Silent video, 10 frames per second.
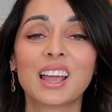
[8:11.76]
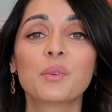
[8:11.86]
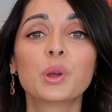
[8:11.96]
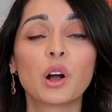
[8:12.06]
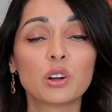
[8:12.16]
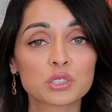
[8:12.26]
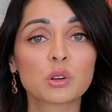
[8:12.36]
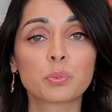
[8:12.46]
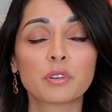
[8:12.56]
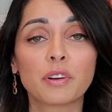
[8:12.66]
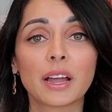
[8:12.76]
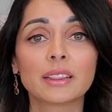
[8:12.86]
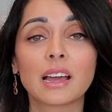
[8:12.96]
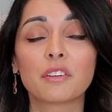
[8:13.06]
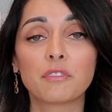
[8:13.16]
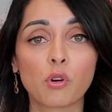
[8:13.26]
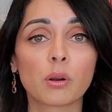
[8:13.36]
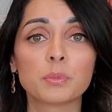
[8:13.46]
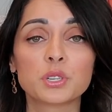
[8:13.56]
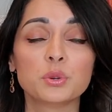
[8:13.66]
We also provide that
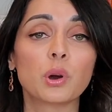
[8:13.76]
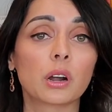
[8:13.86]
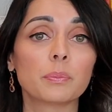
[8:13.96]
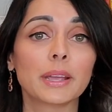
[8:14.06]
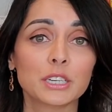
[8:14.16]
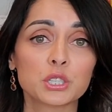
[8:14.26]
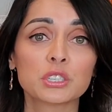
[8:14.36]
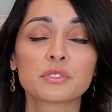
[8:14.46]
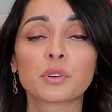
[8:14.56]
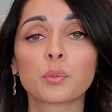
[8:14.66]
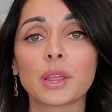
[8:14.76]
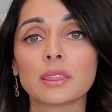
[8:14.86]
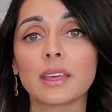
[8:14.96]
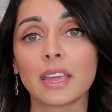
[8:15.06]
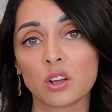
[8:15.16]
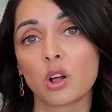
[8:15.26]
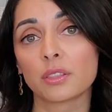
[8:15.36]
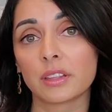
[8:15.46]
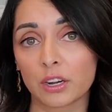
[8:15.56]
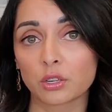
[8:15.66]
form to our patients for when they
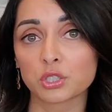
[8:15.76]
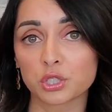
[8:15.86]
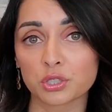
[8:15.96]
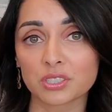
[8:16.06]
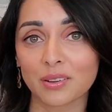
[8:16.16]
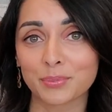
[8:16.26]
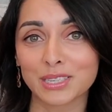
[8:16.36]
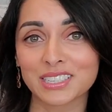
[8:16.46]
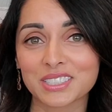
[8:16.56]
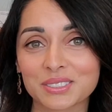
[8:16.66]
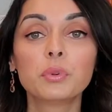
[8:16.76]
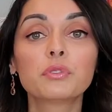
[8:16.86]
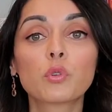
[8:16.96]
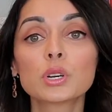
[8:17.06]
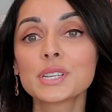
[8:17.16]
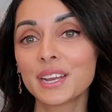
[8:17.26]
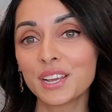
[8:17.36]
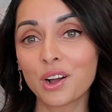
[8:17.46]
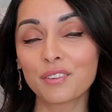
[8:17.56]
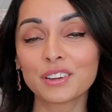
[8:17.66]
call their insurance companies. Before
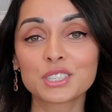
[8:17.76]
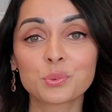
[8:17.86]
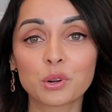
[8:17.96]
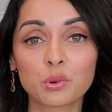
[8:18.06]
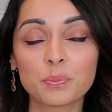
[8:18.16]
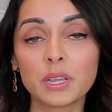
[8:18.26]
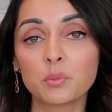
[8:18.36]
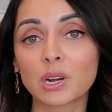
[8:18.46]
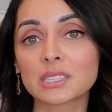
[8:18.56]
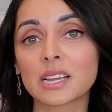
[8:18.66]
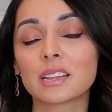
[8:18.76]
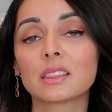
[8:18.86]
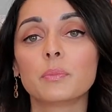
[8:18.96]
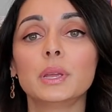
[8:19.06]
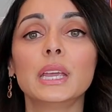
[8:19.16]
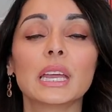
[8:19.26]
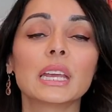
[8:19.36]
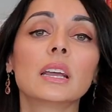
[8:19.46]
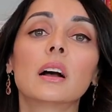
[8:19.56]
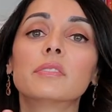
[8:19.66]
signing off, I just want to repeat what I said at the
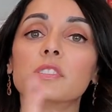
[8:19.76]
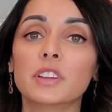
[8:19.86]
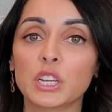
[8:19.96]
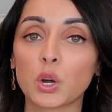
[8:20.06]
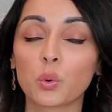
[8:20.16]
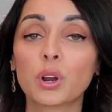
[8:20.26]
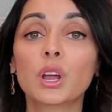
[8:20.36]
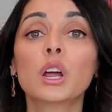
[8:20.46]
beginning of the video.